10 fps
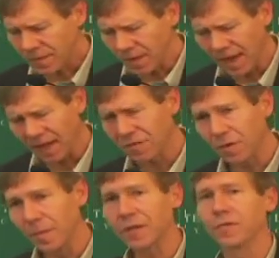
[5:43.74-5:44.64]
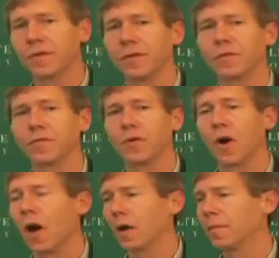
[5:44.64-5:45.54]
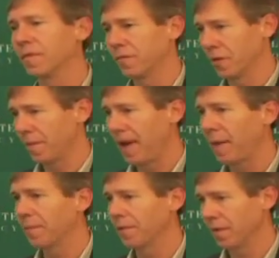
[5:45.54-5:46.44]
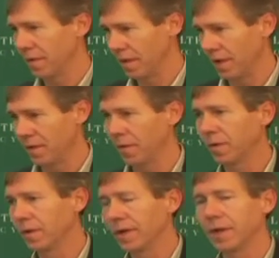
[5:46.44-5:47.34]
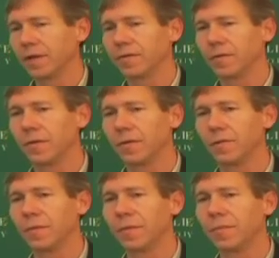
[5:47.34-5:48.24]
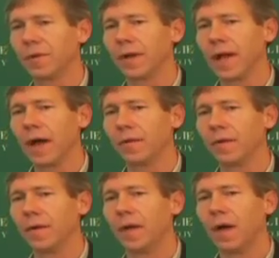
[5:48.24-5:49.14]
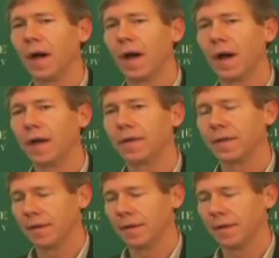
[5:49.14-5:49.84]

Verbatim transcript: not so much for this talk, but for a paper that I know the Lincoln Institute will be putting out, uh,